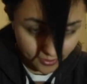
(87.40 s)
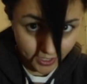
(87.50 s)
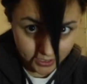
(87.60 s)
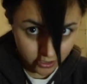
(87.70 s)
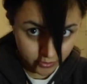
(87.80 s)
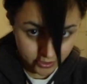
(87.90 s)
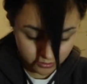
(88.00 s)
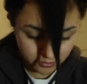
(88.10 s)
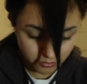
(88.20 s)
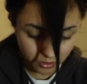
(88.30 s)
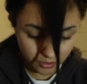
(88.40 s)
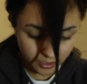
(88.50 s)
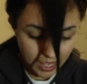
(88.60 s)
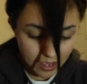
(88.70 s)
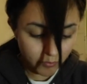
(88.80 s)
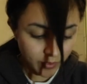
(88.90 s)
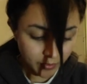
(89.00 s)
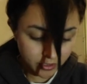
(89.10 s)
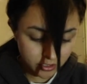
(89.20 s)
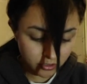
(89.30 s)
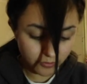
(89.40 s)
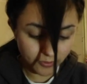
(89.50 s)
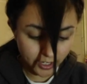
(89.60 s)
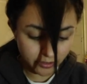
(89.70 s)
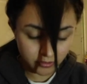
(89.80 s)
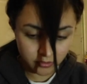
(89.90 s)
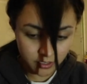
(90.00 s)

That's what always goes wrong. Maybe I'll just go viral